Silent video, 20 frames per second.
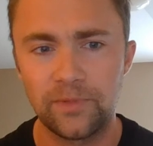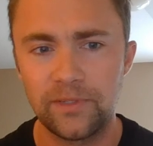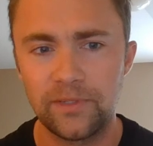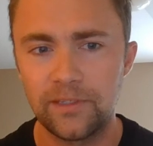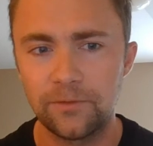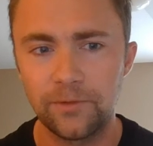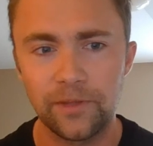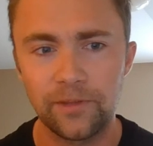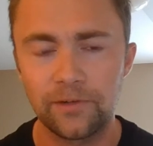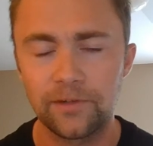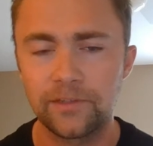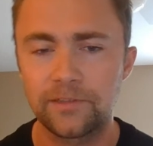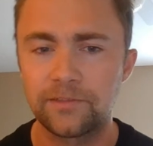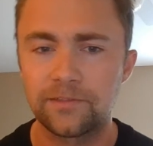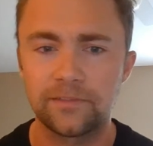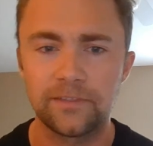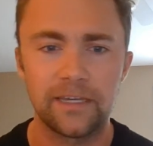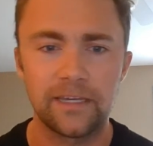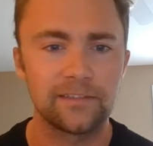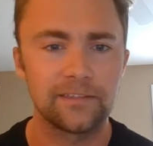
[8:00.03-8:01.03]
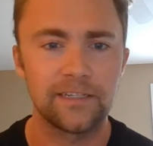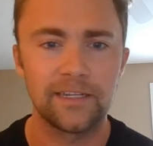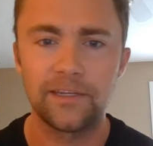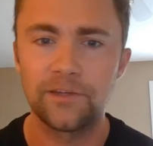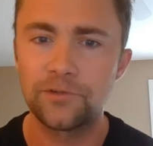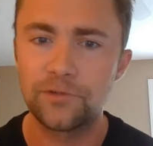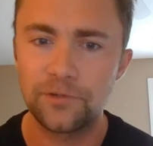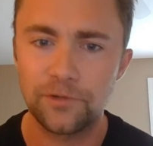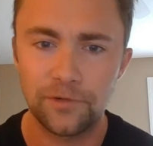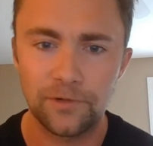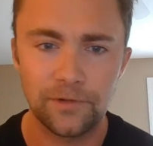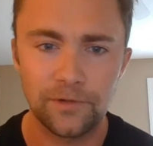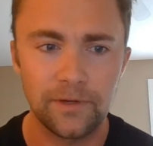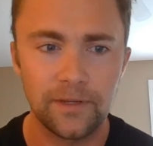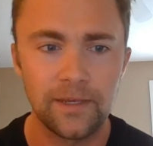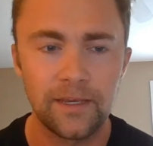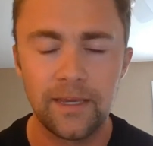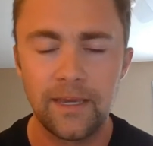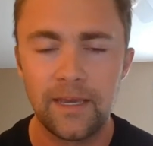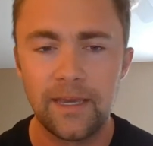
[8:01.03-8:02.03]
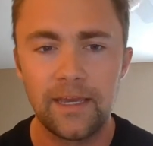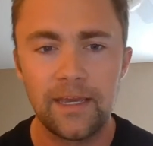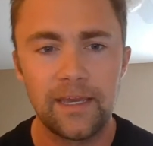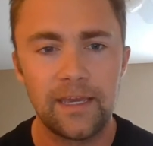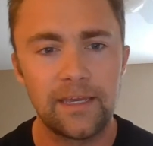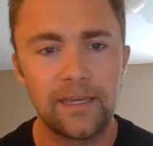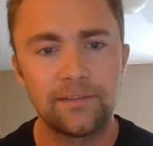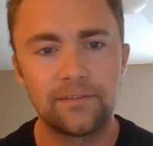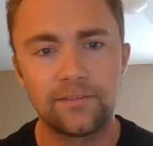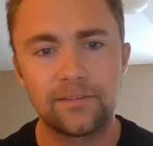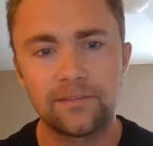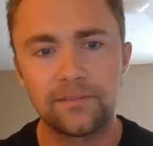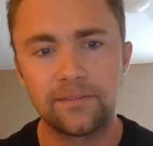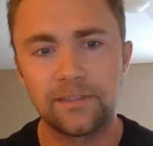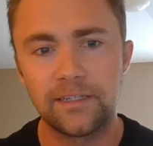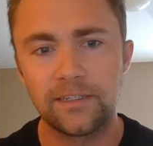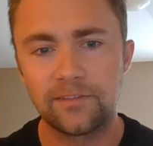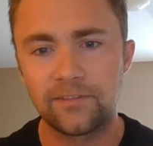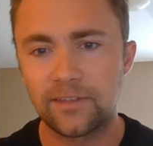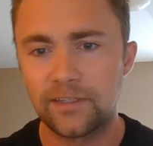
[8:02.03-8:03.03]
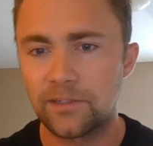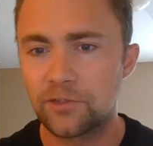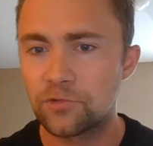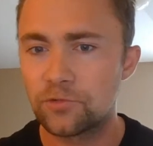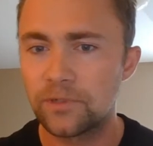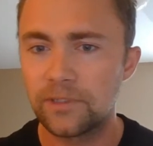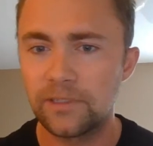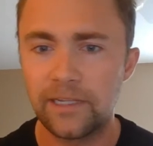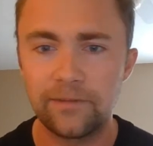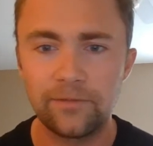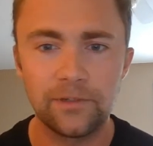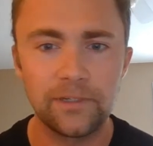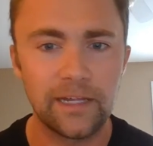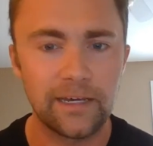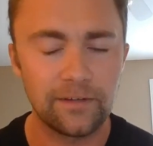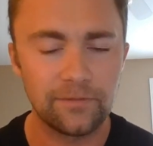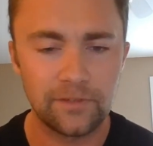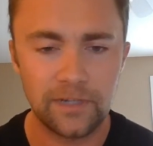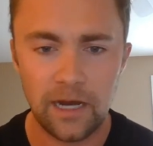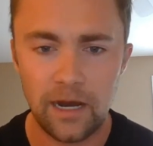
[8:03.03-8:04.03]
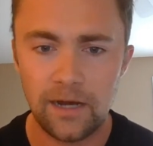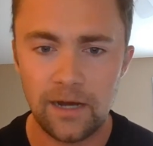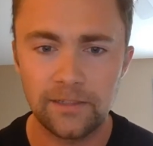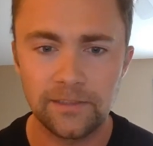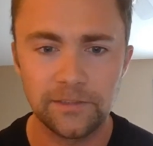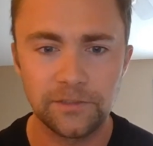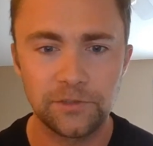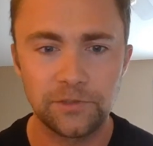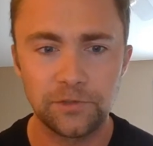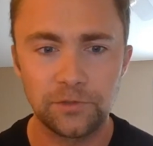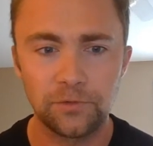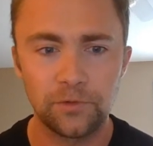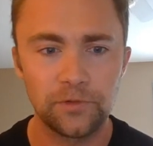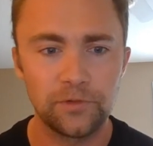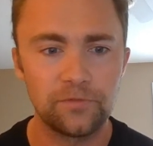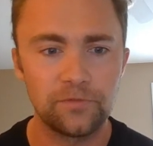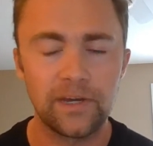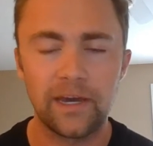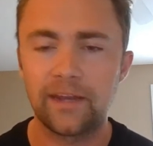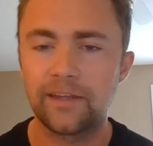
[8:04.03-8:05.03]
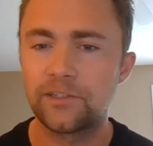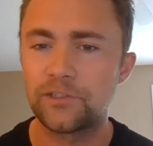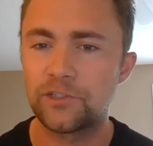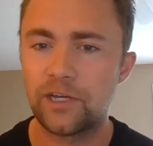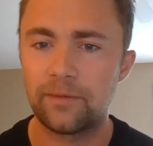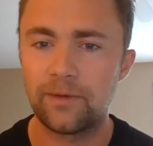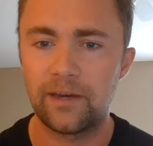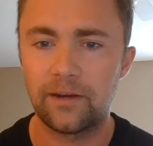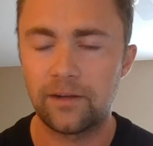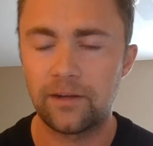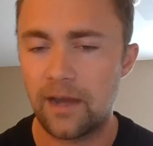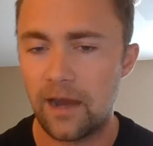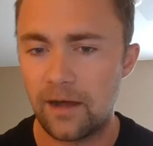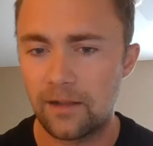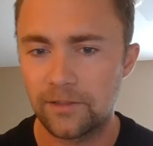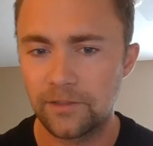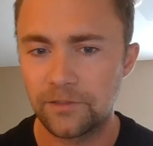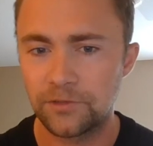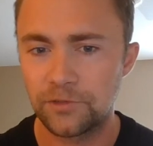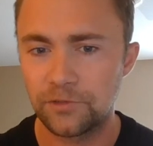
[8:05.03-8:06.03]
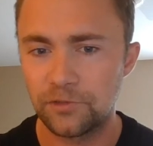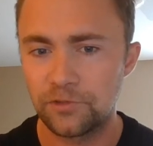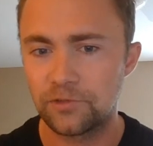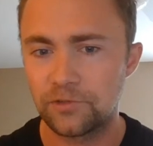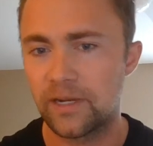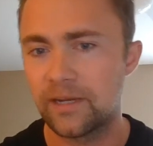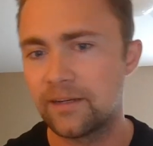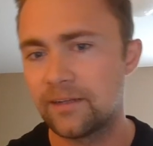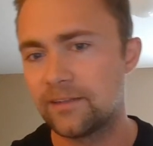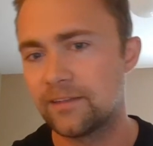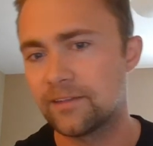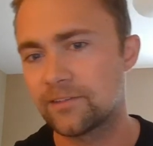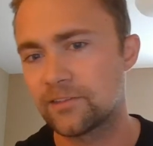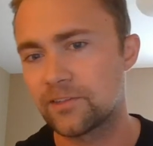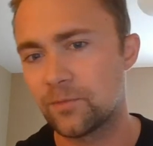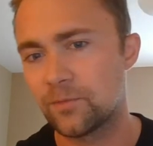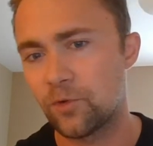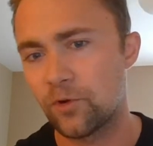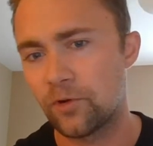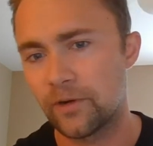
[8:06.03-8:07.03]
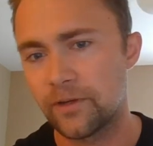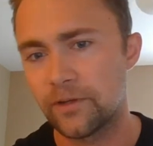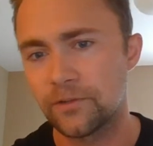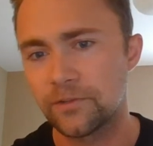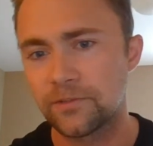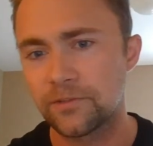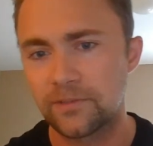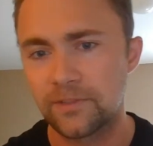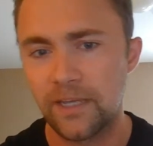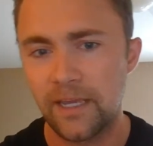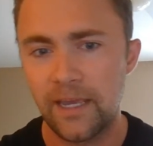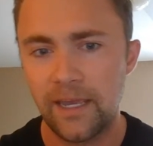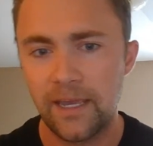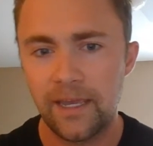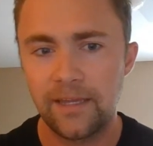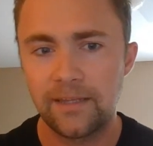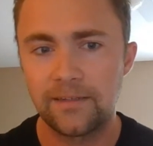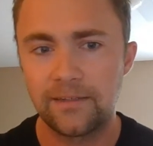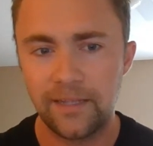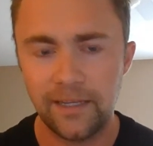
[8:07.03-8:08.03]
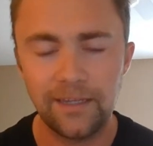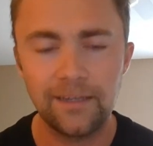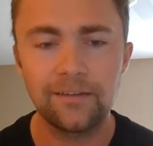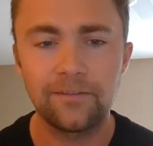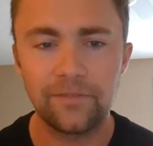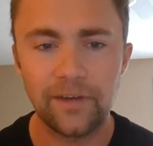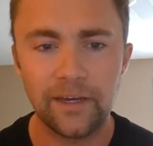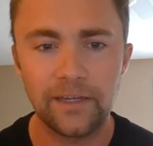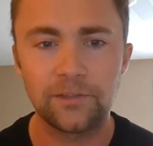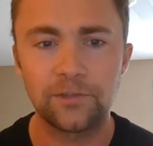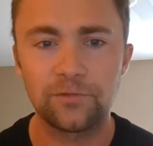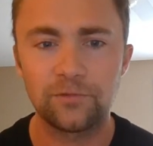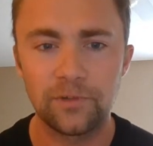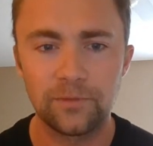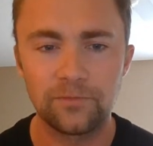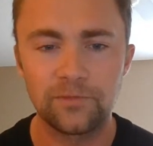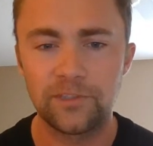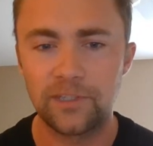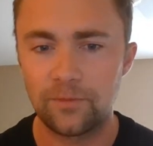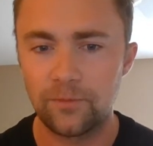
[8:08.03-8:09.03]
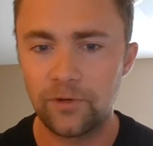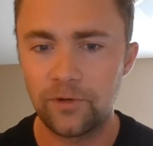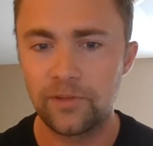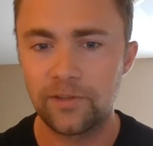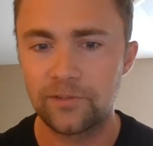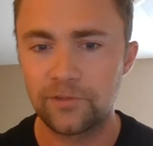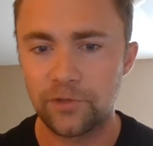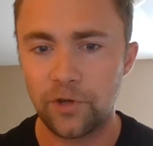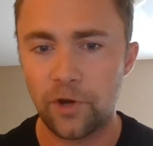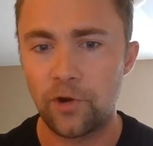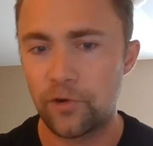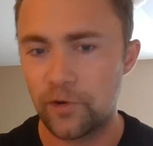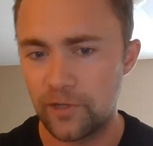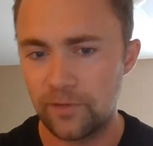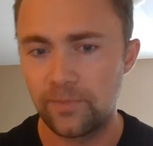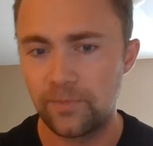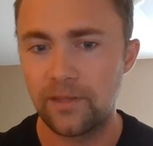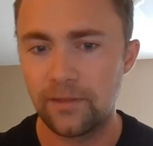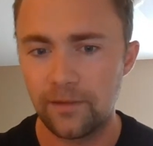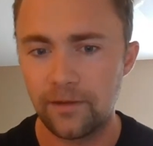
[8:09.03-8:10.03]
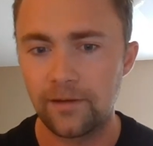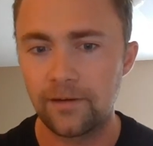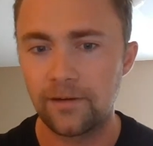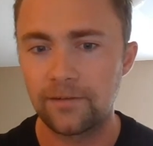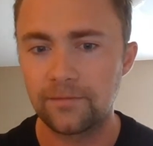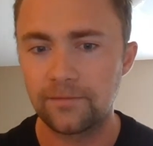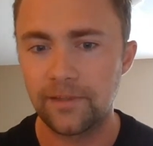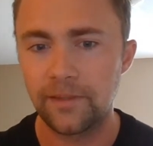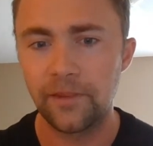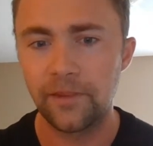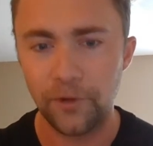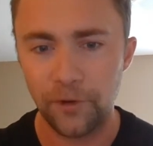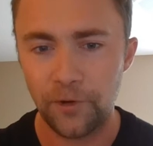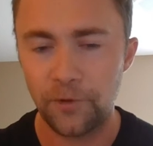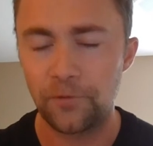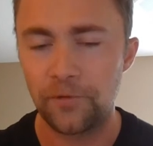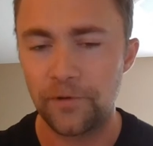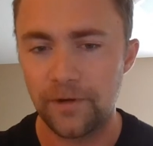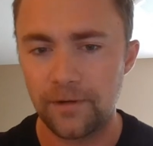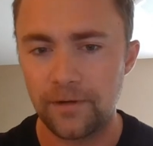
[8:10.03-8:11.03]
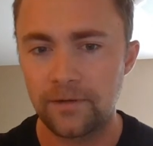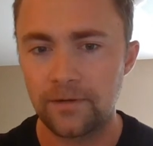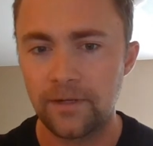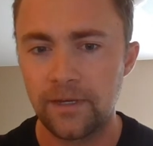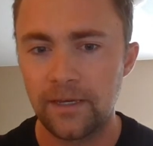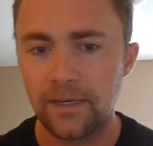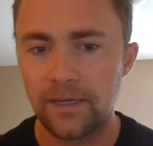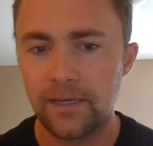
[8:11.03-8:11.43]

to be, whether it's as an intern, it's entry level out of college, or you've got a job out of college and you're trying to get somewhere else, take advice from someone that's already been there in their career.